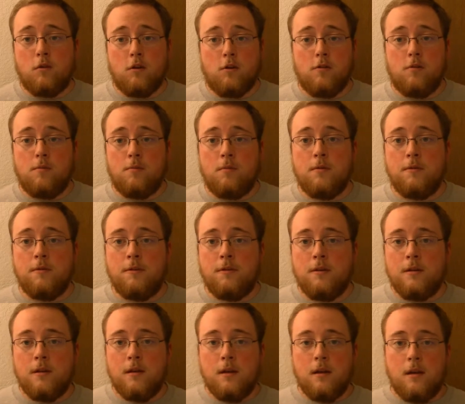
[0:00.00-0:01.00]
room,
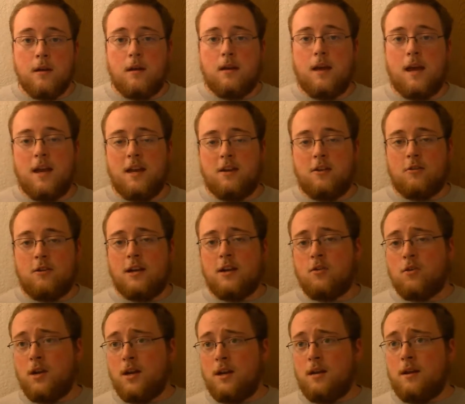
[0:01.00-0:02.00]
and you're
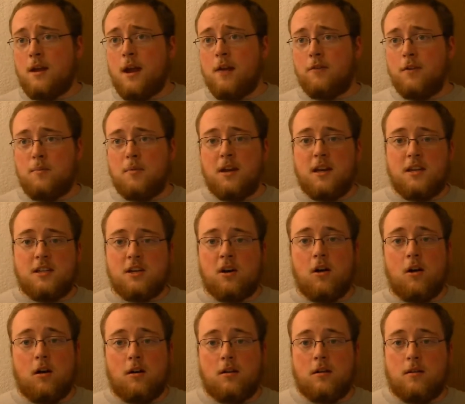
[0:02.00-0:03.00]
hearing everybody
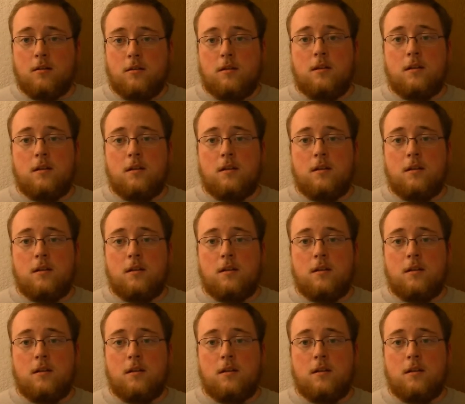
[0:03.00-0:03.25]
talk,